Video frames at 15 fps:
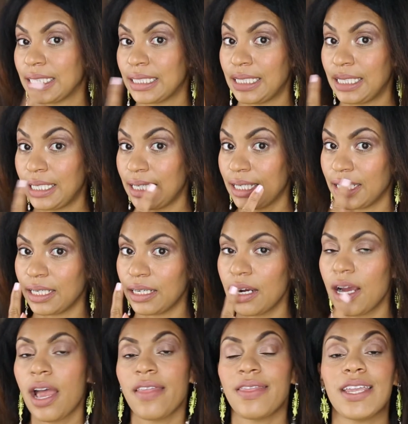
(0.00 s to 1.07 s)
here,
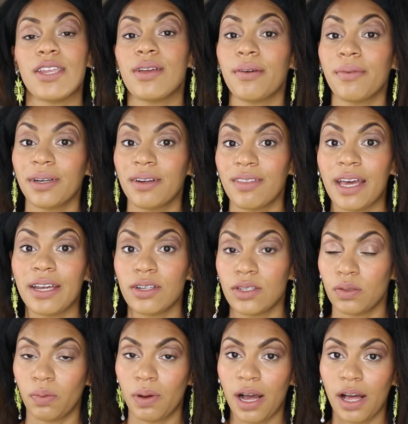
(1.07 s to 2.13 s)
that you get rid of that
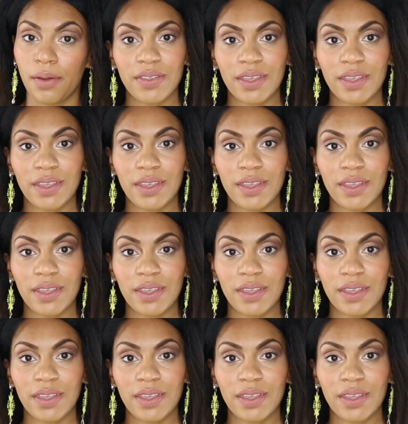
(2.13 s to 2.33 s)
as well.